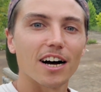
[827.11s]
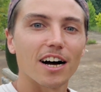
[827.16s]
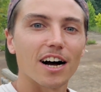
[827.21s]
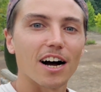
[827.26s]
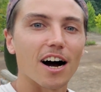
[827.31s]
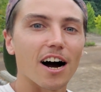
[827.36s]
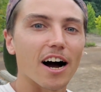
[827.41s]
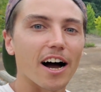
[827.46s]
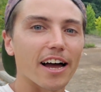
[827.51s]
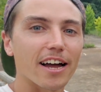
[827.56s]

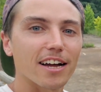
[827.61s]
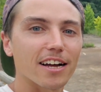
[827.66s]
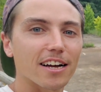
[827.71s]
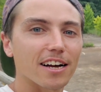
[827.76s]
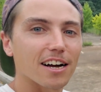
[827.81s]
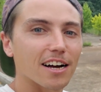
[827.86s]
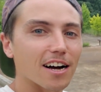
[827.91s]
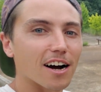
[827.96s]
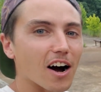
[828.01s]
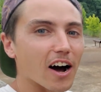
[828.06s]
Alright,
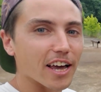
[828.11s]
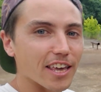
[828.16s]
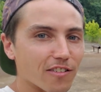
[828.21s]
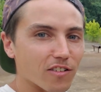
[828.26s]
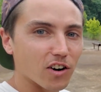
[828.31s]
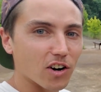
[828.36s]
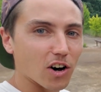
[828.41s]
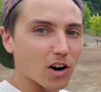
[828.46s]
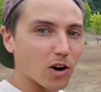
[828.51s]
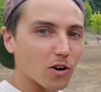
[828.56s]
you've got
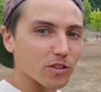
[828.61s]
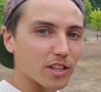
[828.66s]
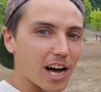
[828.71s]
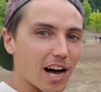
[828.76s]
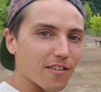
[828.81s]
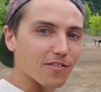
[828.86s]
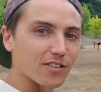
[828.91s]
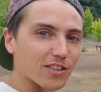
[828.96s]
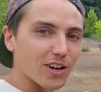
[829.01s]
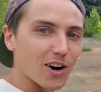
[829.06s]
to hold that
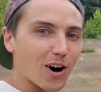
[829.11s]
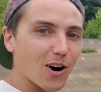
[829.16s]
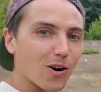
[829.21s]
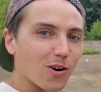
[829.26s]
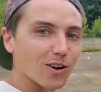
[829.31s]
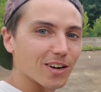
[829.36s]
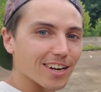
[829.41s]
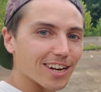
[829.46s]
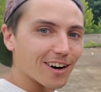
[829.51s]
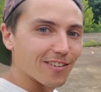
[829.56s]
for the
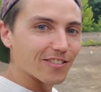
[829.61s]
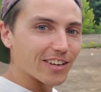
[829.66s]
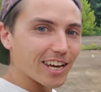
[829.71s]
whole of the